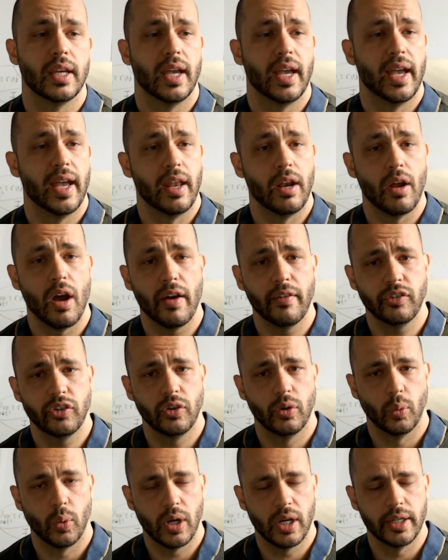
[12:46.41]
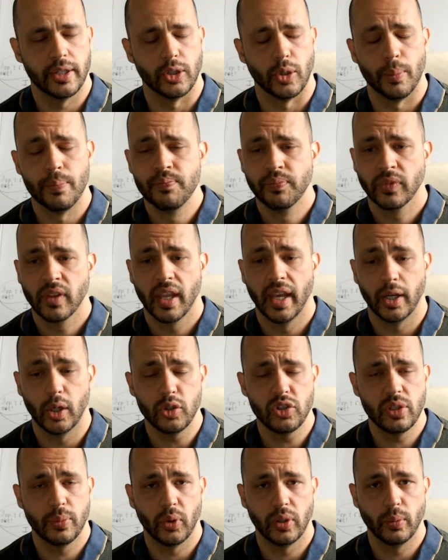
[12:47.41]
And after a while, it got to
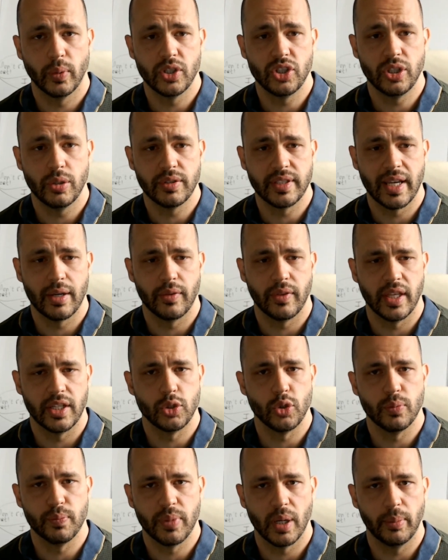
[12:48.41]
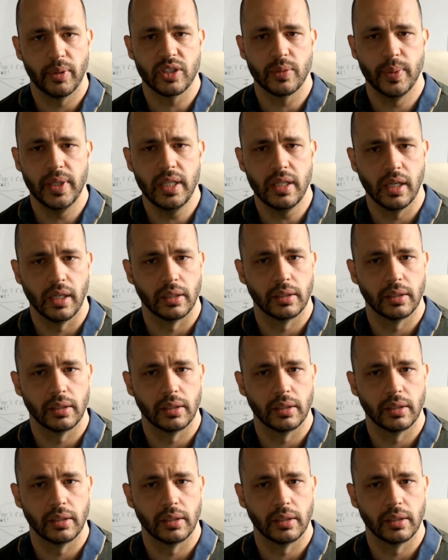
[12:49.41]
the point where she was out there doing public speaking,